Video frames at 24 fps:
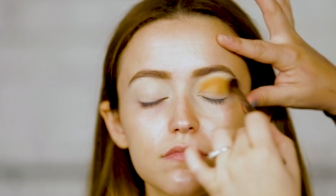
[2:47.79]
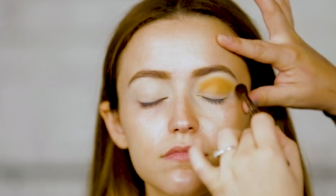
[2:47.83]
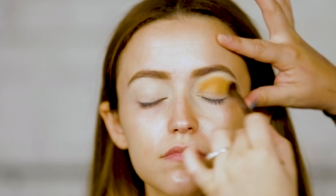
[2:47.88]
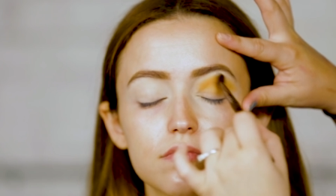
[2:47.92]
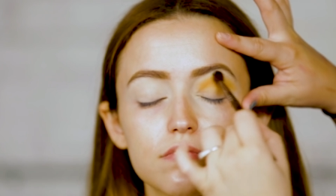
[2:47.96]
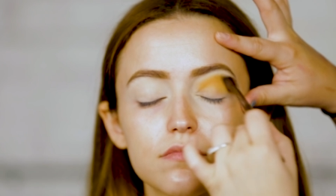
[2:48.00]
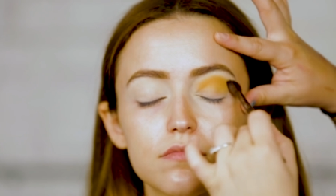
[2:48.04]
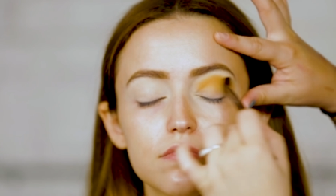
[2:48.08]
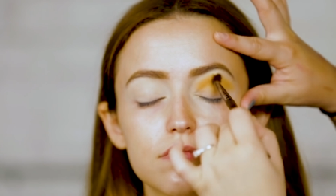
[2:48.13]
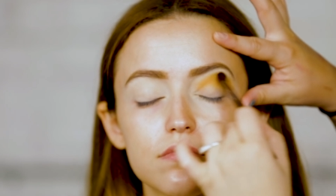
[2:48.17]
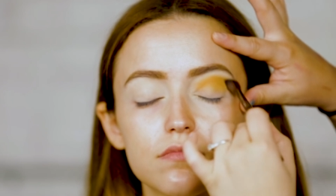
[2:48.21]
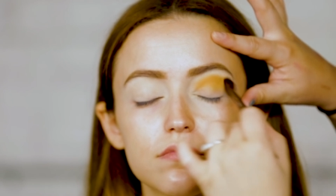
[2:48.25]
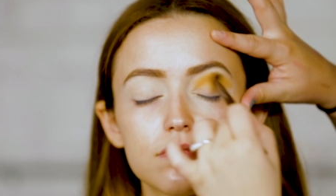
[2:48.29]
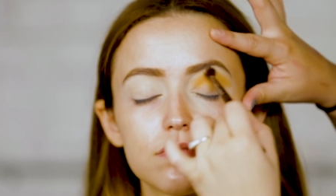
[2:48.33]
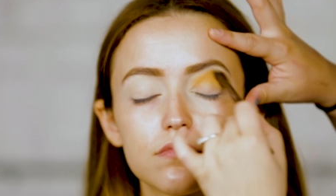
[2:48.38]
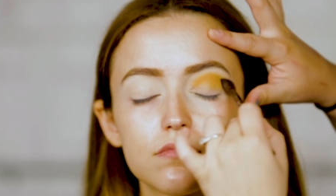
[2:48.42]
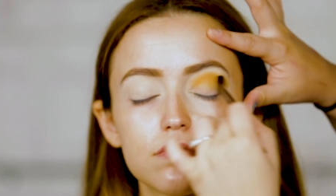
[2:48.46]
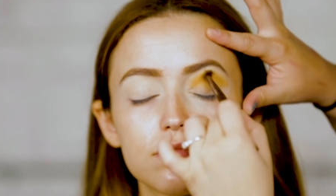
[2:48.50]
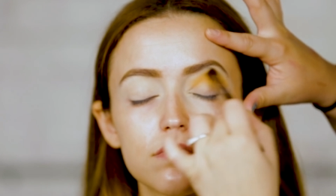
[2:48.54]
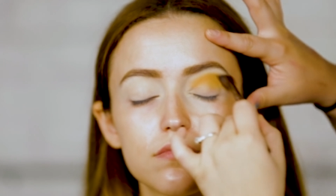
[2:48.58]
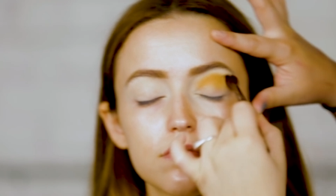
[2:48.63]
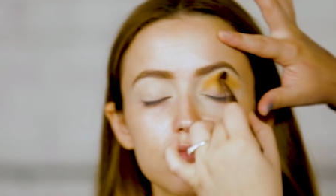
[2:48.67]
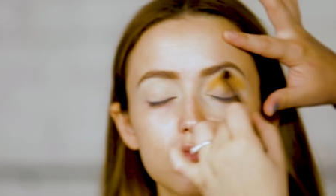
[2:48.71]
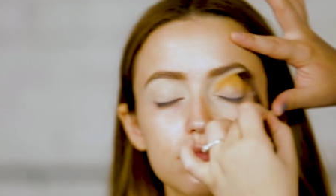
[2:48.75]
I'm gonna take a
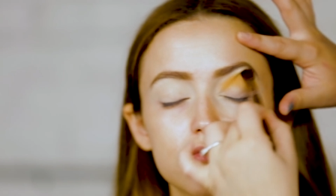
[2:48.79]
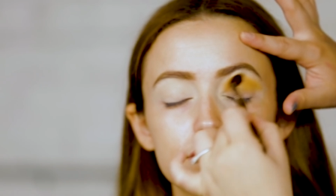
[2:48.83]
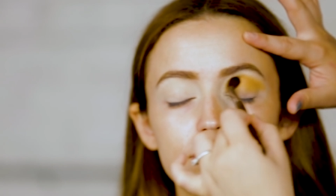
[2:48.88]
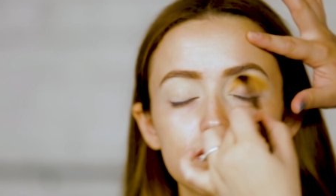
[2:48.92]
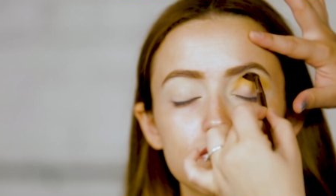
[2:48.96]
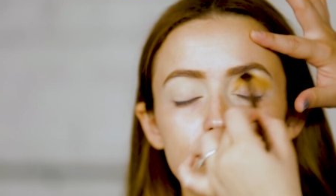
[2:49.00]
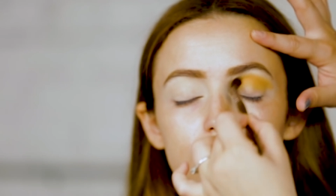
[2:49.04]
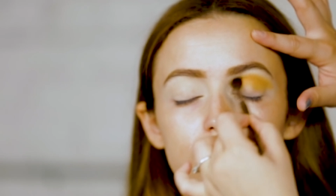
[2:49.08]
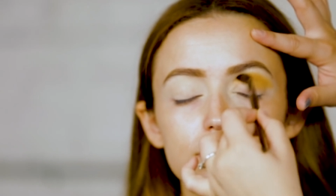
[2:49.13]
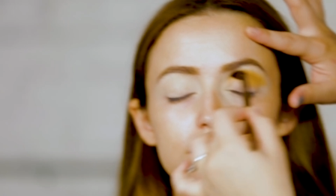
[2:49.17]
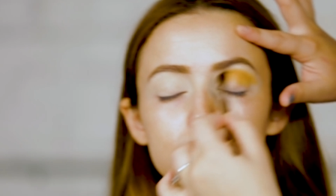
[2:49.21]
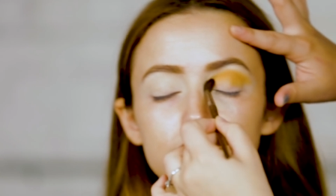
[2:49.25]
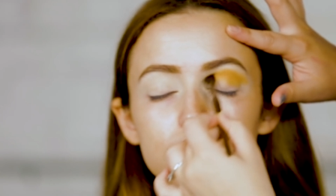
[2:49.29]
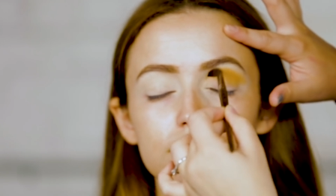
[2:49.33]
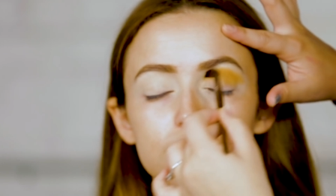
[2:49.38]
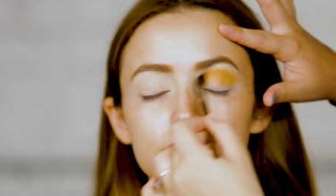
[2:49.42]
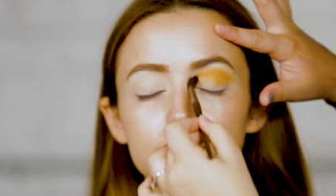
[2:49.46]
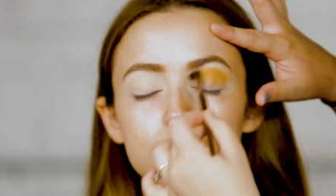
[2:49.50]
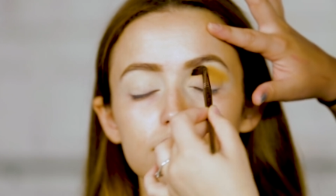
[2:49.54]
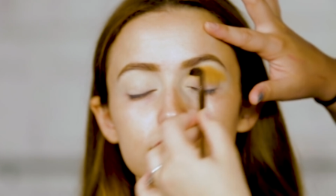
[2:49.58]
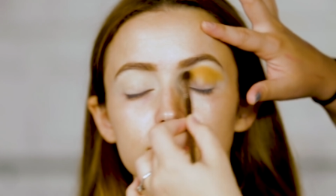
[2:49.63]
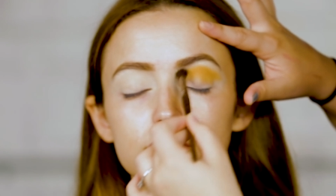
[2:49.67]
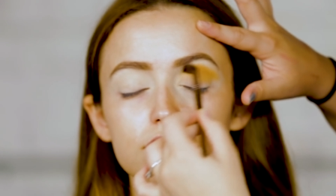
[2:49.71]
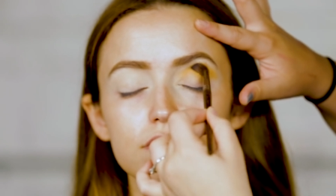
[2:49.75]
clean fluffy brush and
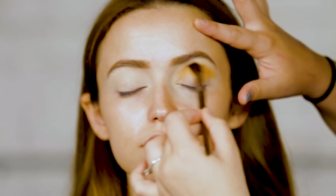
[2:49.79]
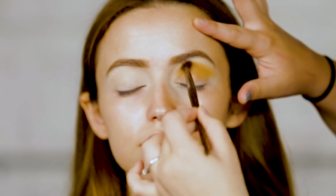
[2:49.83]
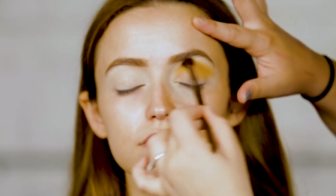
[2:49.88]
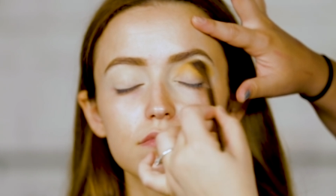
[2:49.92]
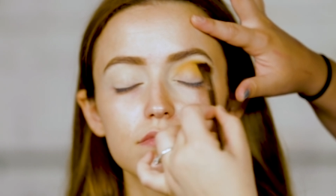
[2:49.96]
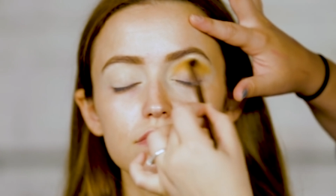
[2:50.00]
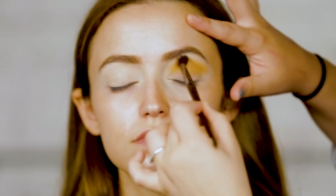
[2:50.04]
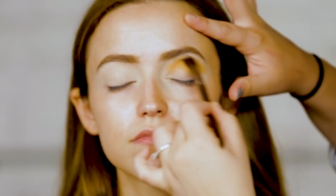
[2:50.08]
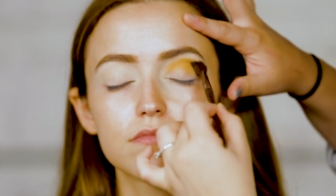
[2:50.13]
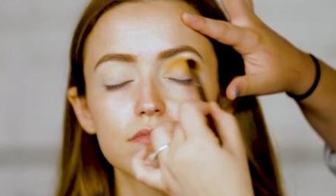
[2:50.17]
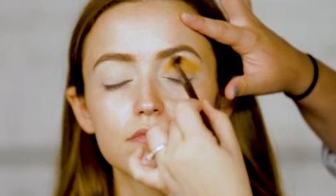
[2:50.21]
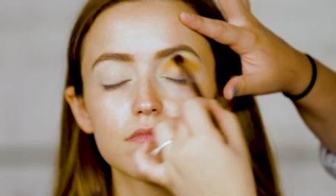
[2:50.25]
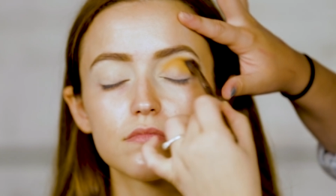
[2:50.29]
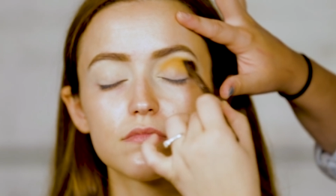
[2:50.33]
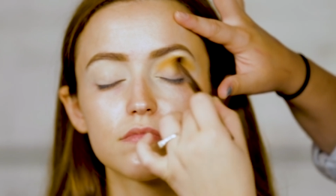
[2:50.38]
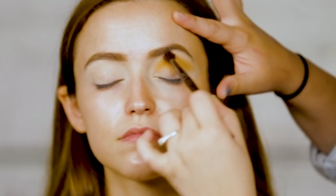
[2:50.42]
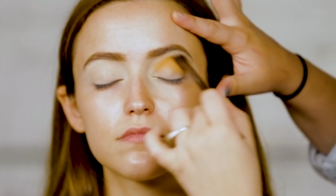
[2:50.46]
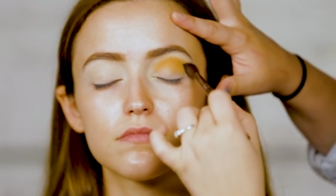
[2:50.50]
start diffusing that